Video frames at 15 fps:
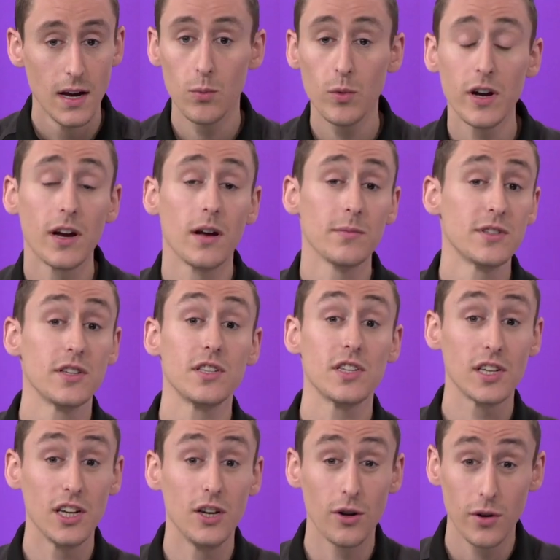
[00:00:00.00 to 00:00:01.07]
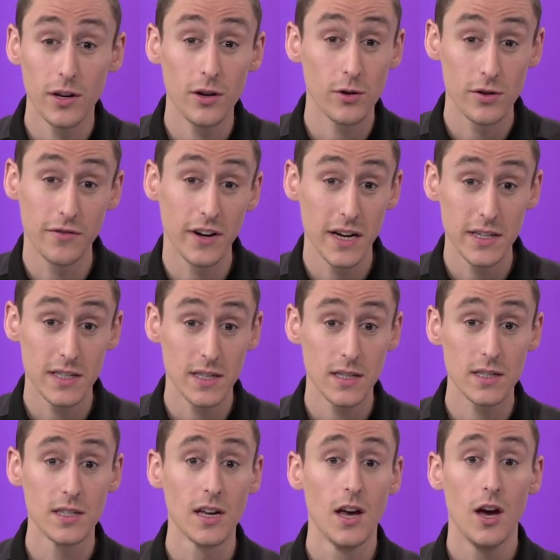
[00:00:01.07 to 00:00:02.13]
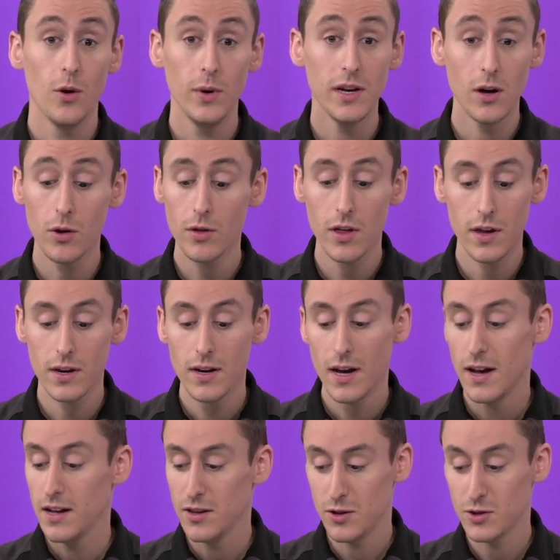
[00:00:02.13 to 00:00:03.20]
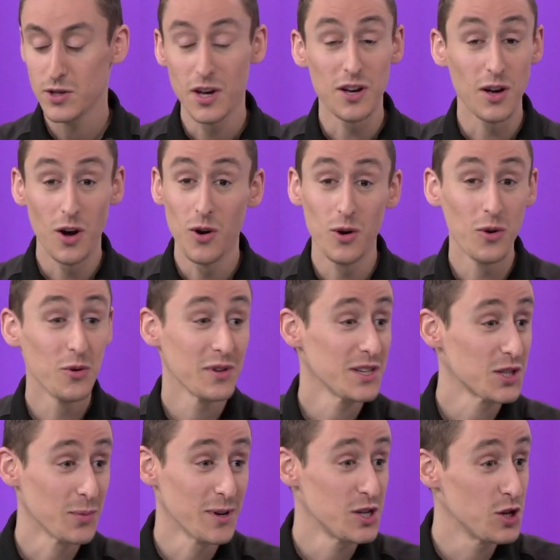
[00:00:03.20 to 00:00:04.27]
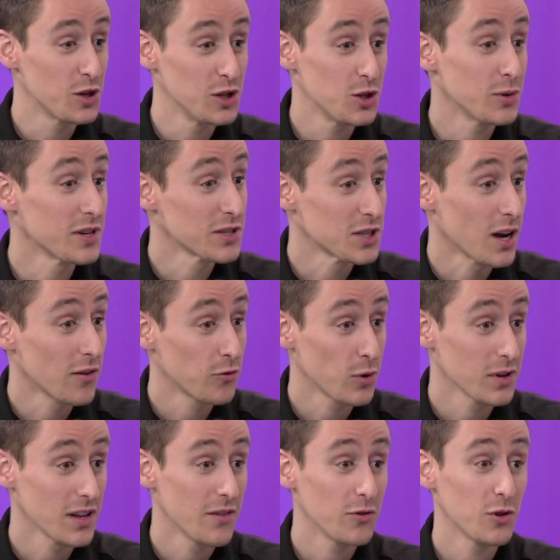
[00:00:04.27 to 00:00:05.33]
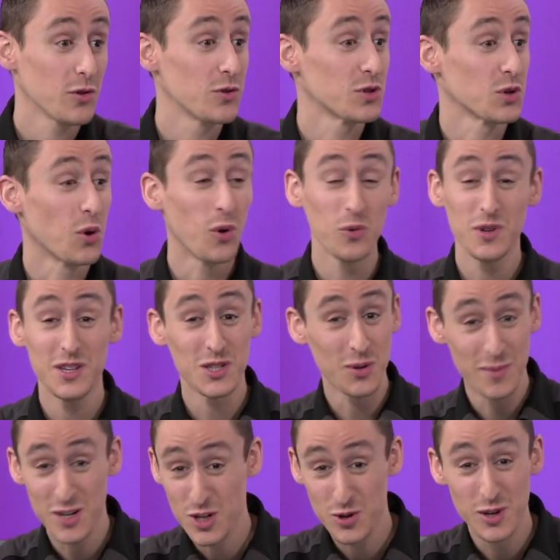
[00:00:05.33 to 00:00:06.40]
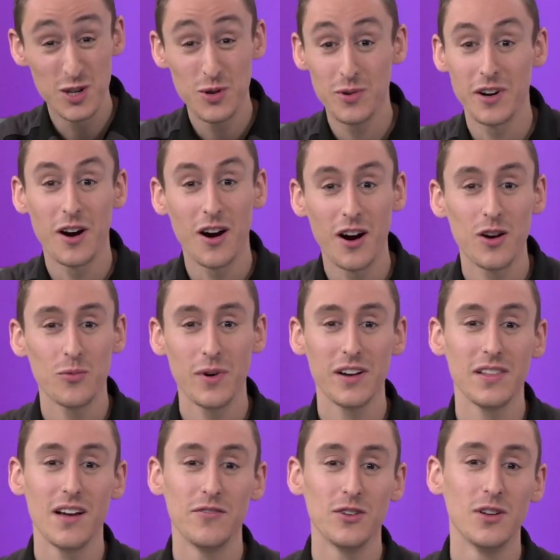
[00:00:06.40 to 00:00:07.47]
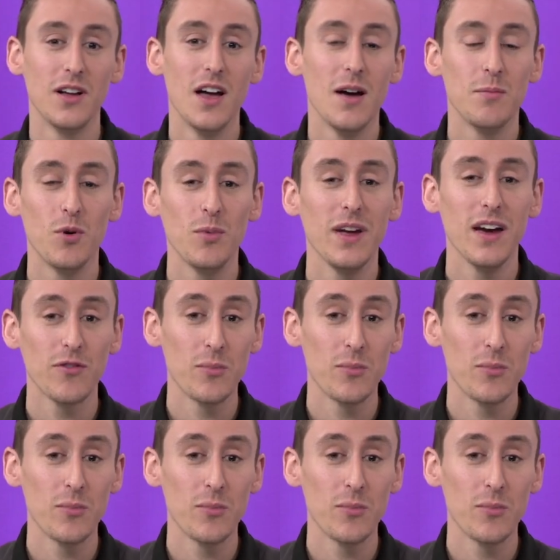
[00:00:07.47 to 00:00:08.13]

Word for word: And when it comes to securing your devices, we know that there's only so much you can do at a software level, there's only so much you can do at a hardware level, but we